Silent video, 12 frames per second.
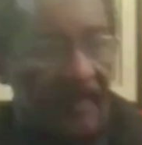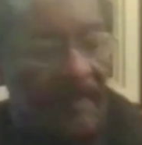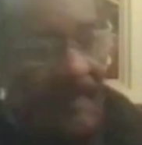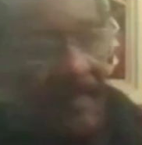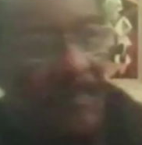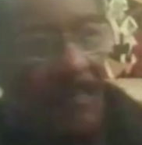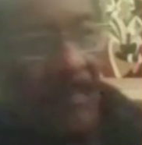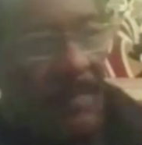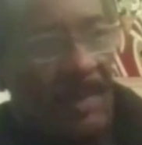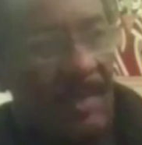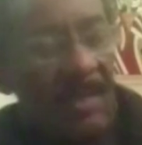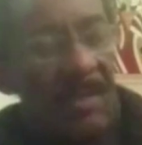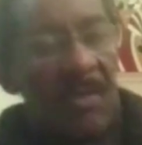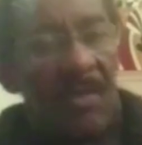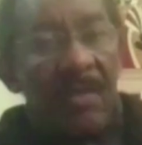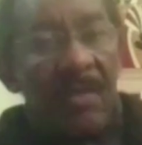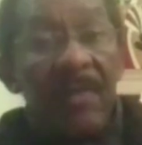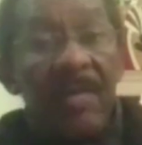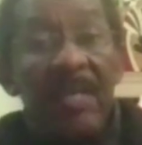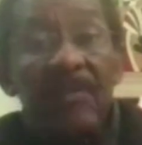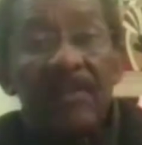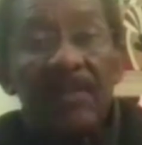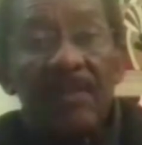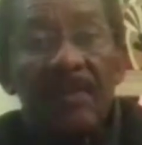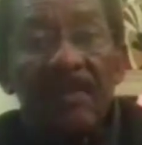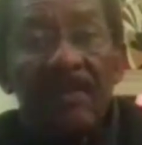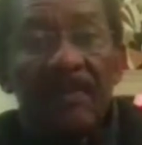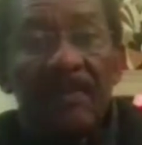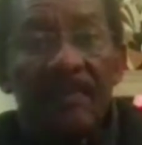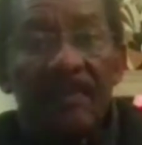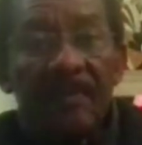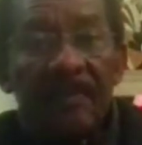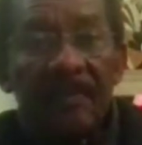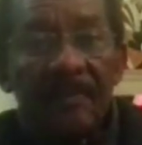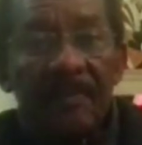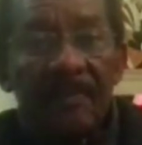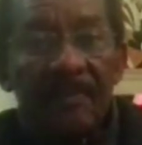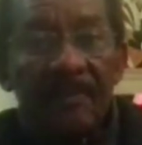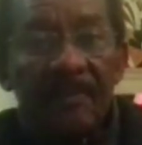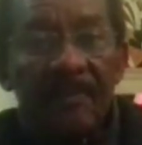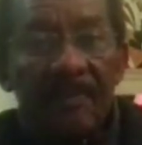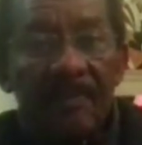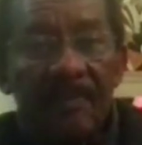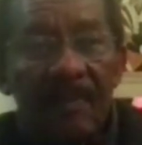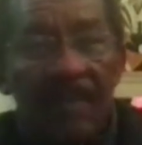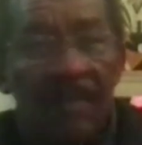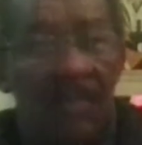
Mm-hmm. They call them Greaves. Hmm.